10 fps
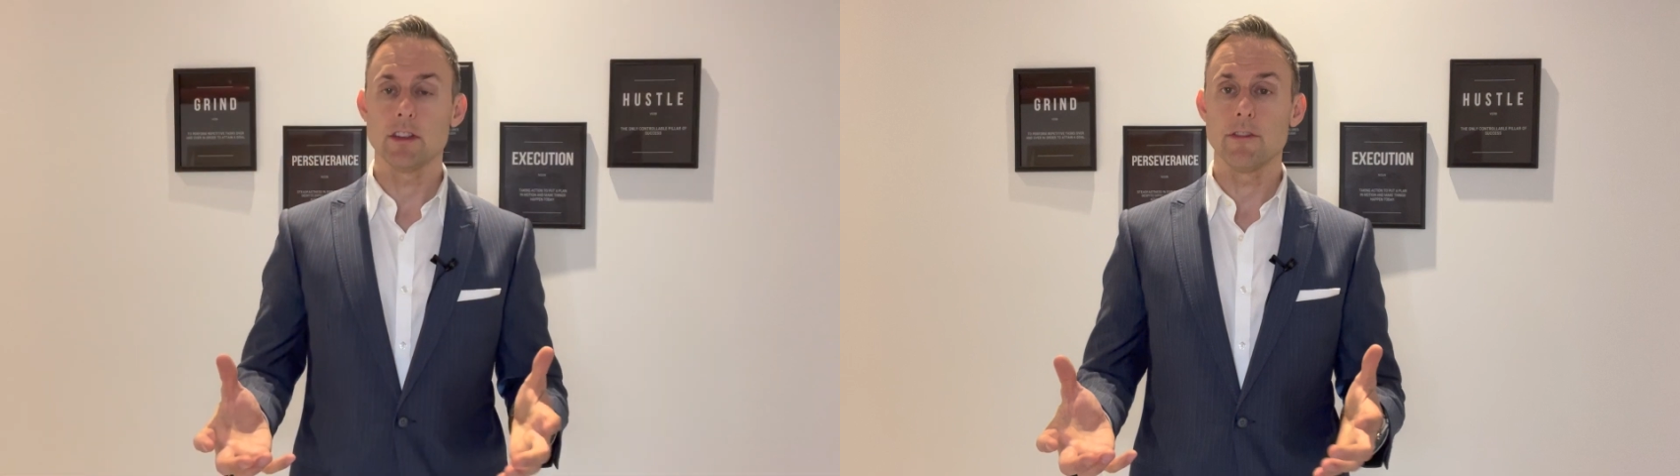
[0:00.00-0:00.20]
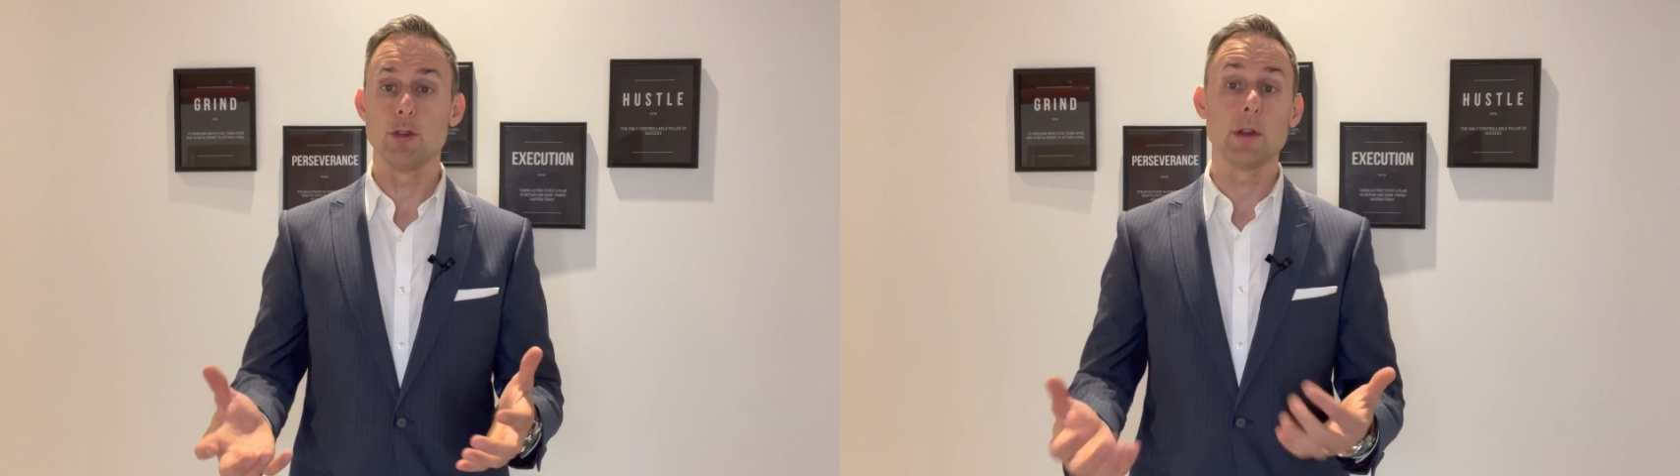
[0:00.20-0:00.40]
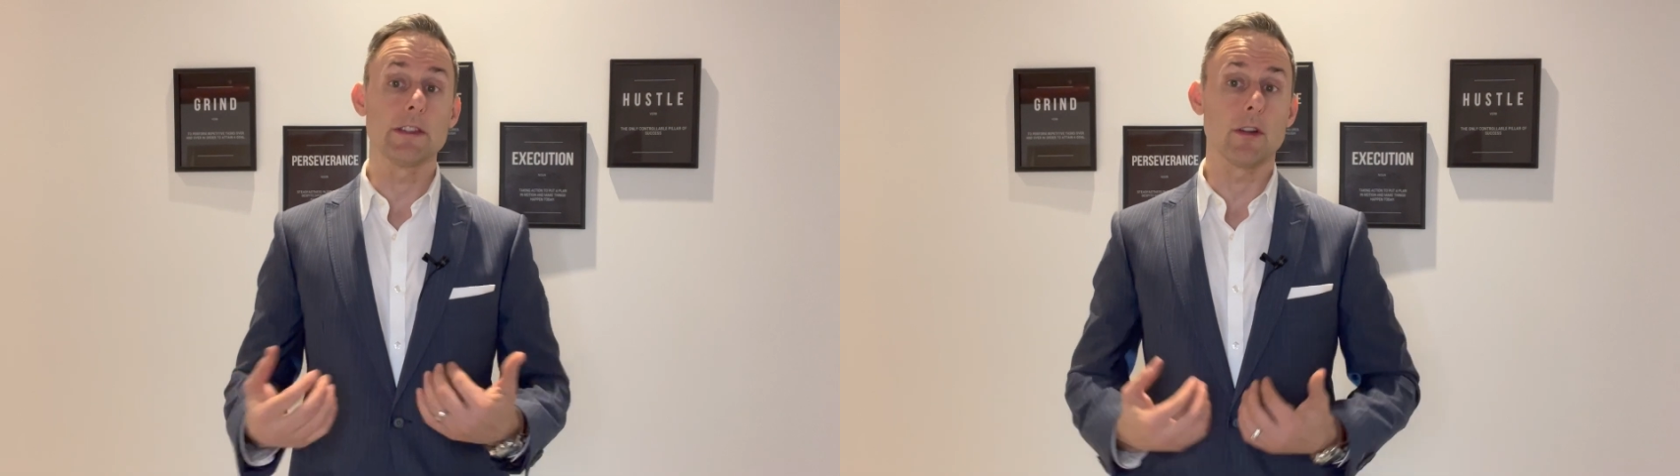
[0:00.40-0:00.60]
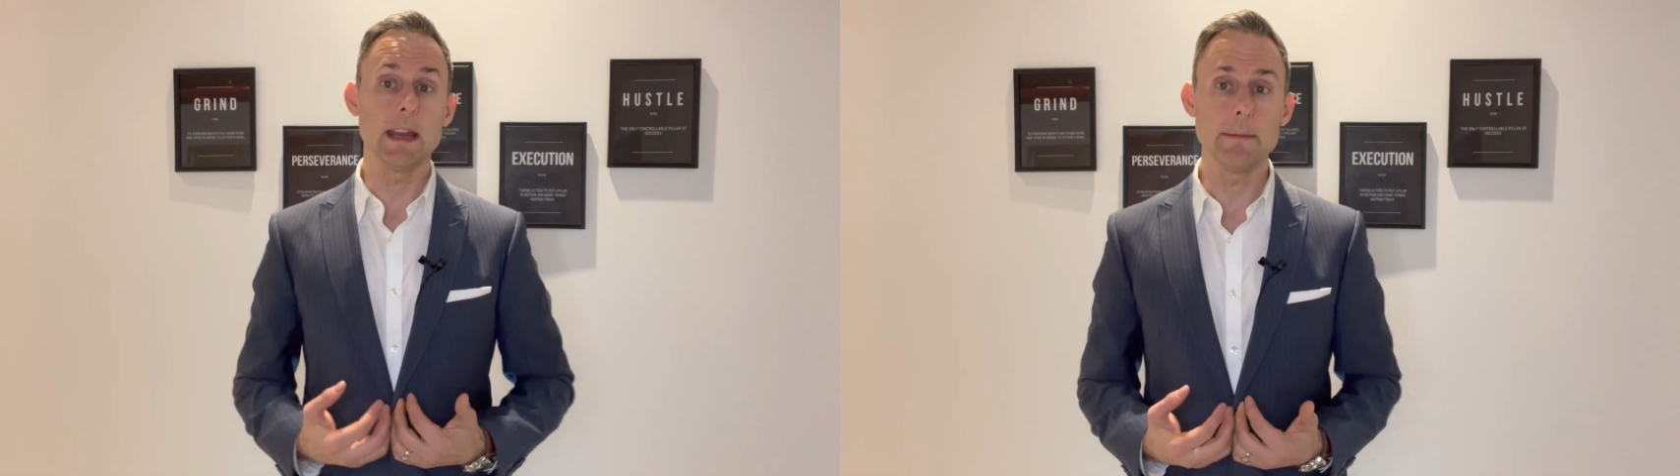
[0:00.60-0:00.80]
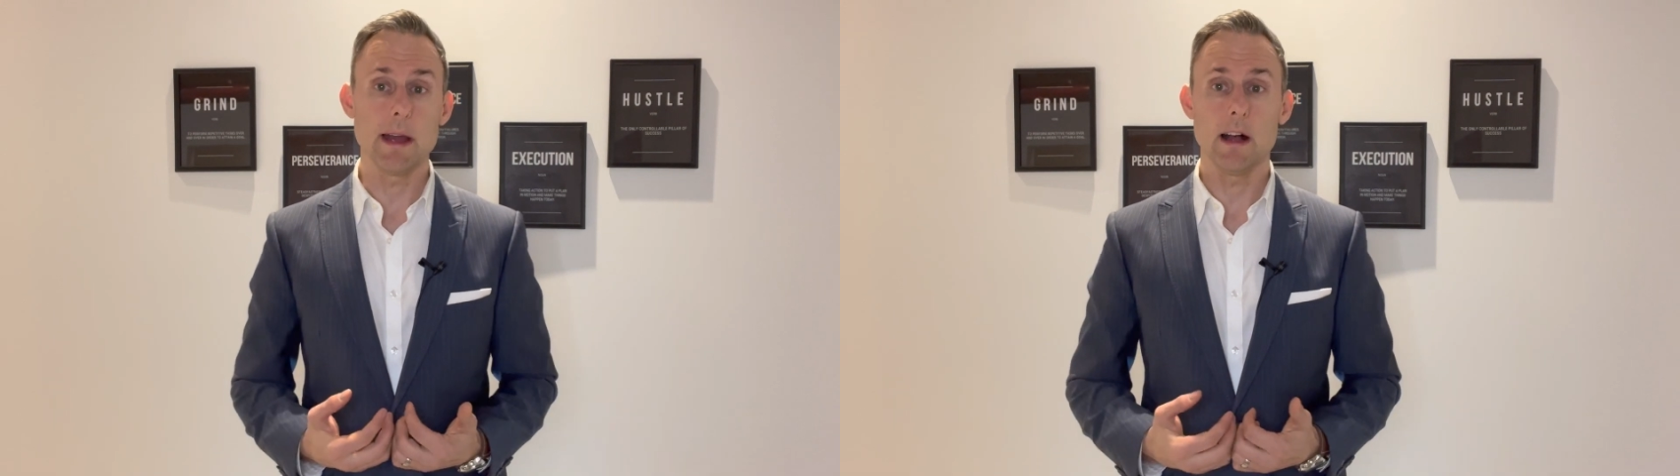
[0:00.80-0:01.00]
can get their
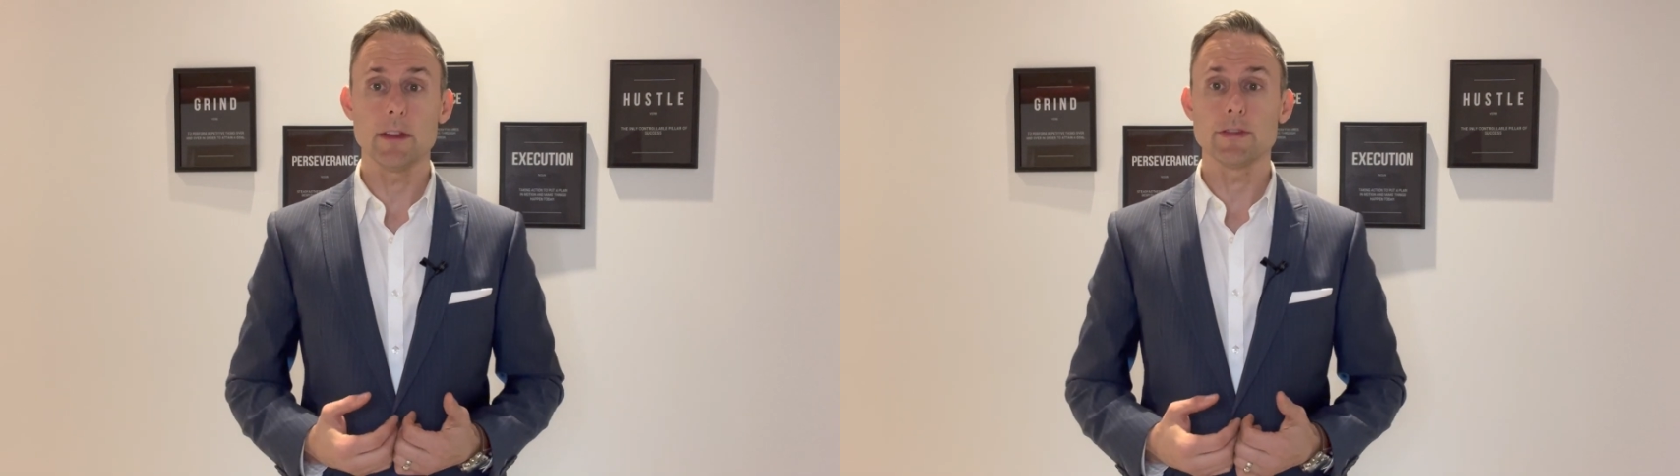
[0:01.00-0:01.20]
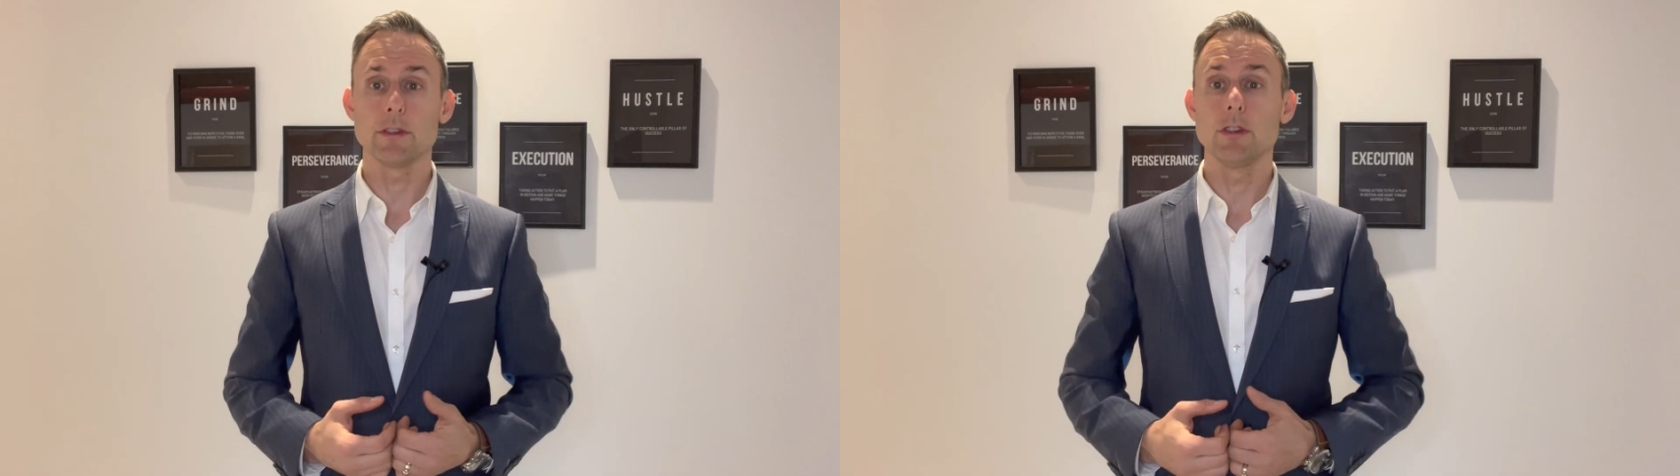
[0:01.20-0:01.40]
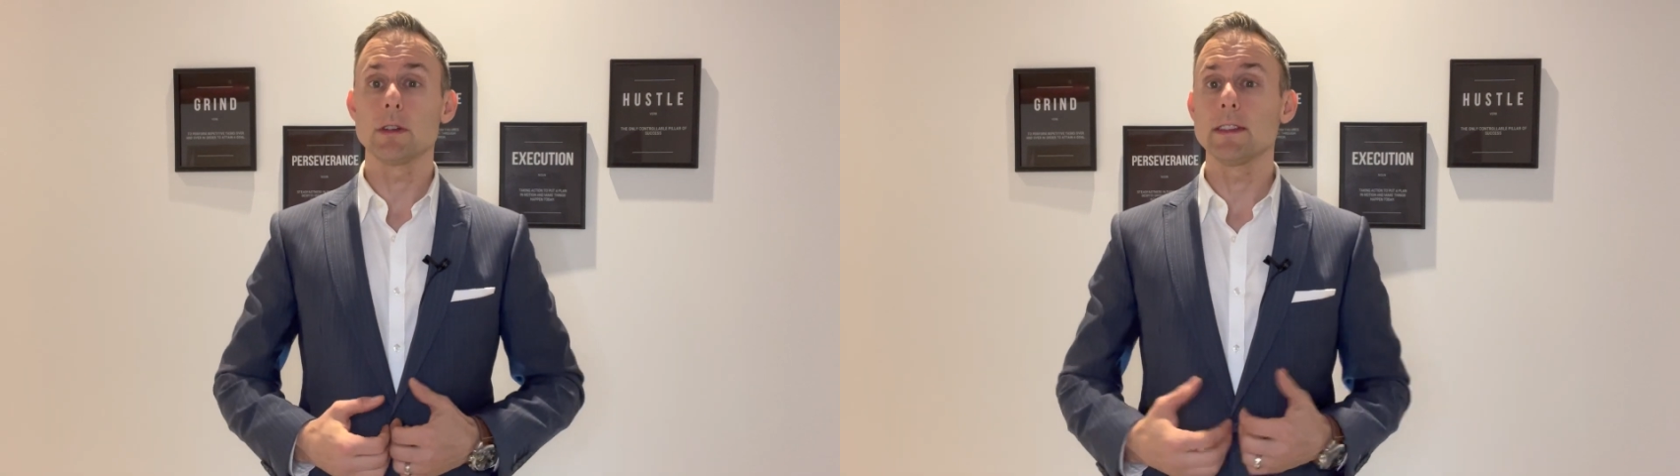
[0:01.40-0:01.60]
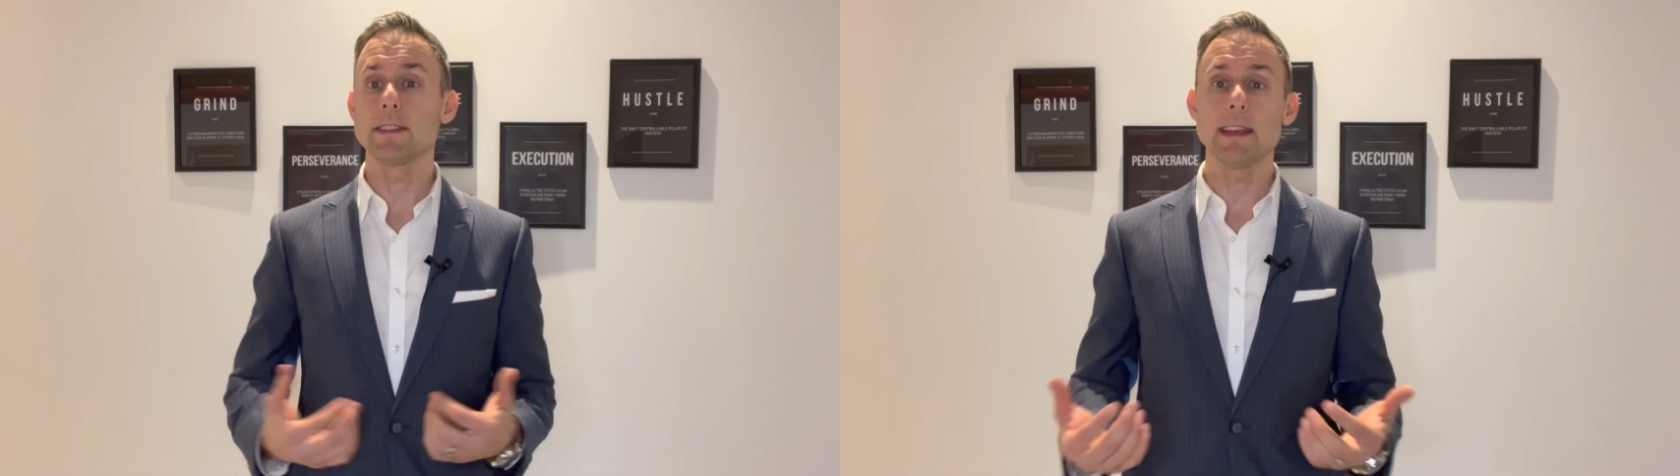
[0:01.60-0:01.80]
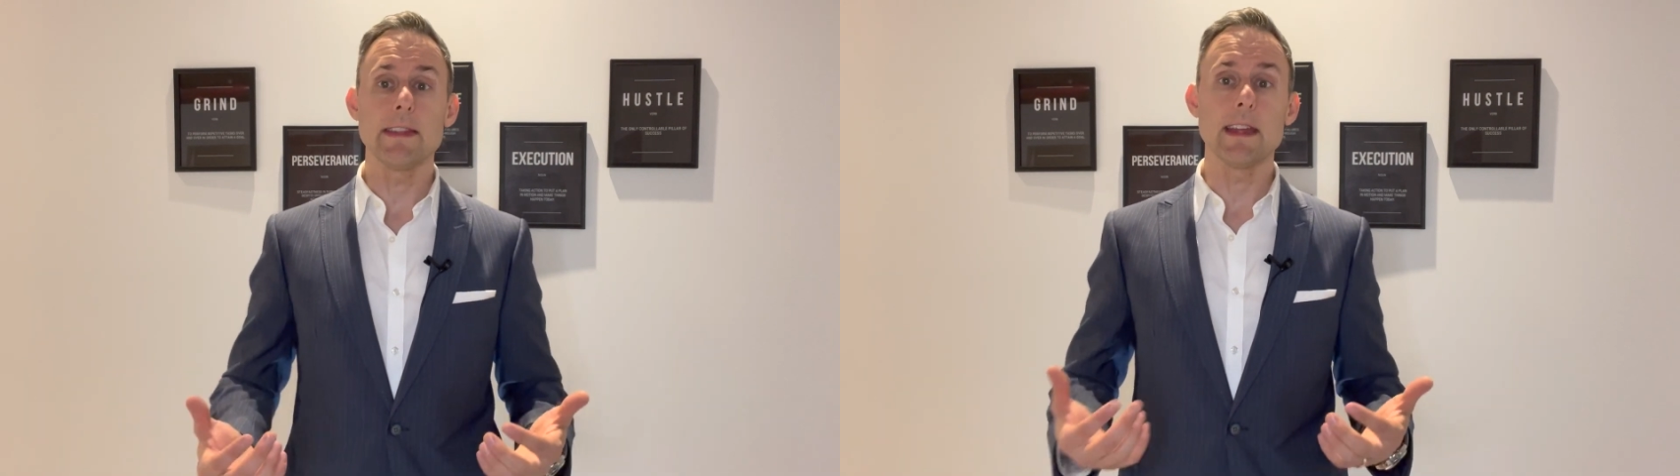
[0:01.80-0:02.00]
email, so you can send